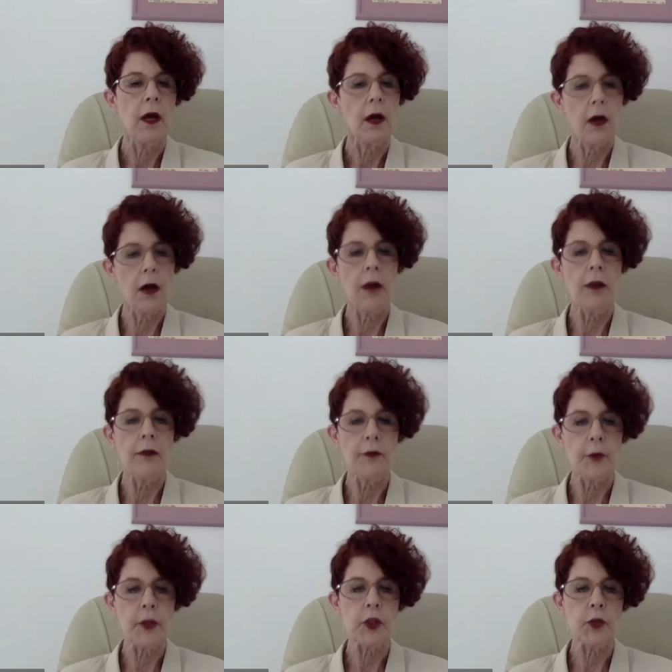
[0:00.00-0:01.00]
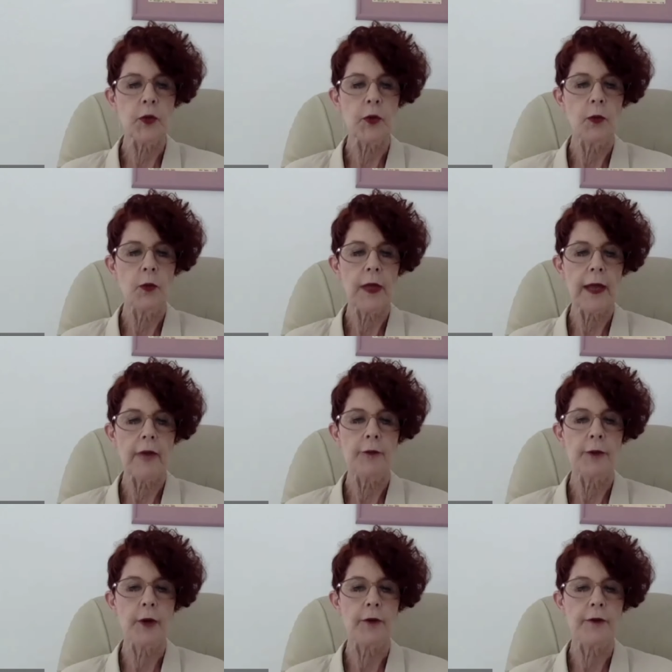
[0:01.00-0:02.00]
all of which will
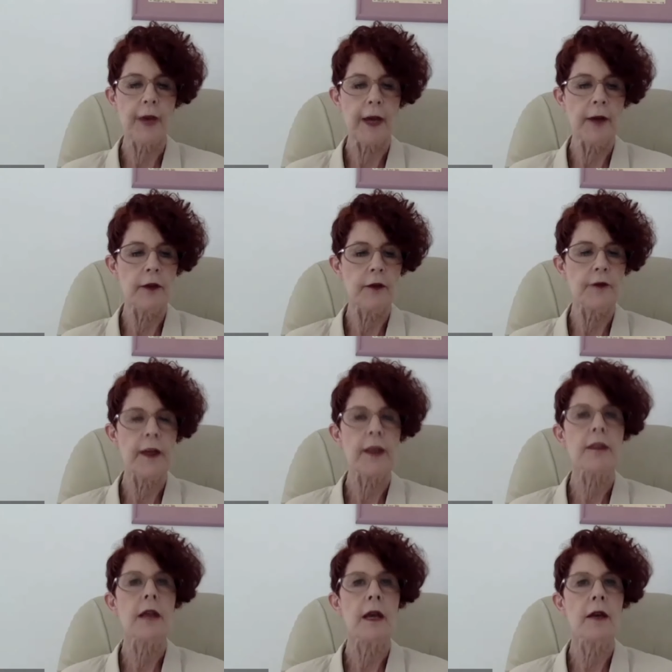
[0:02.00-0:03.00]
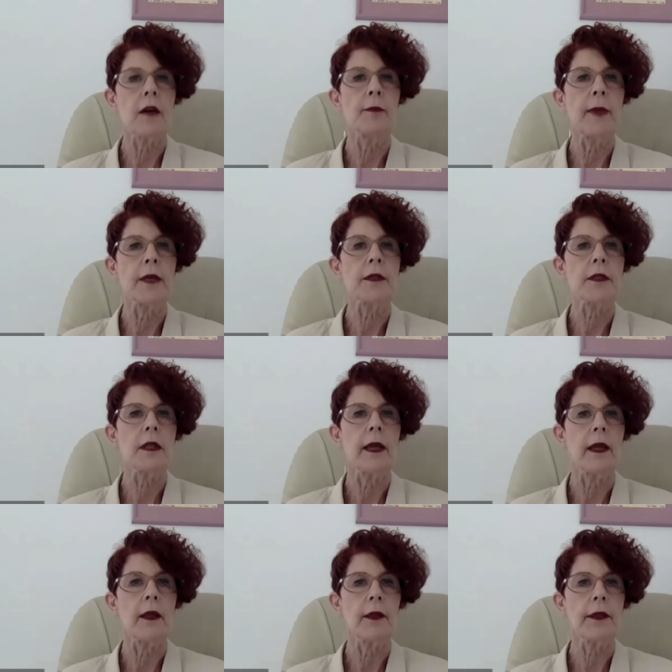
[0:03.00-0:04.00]
have profound effects on our mental
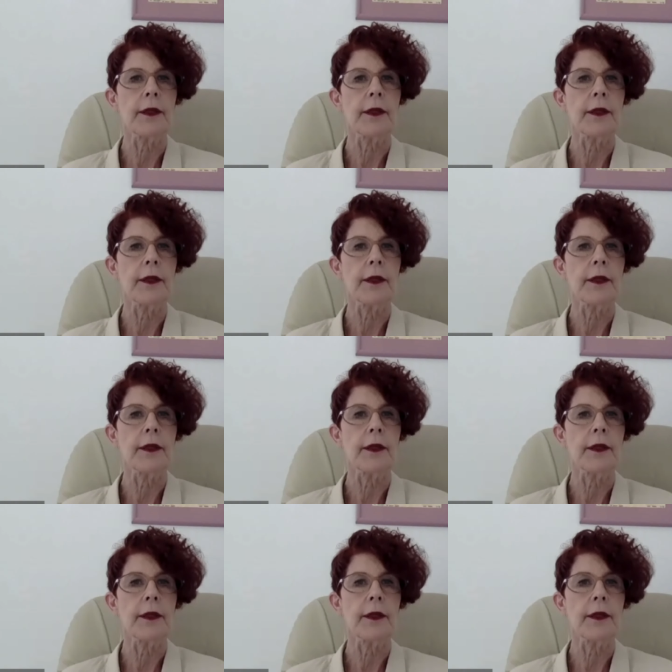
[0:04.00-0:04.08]
health.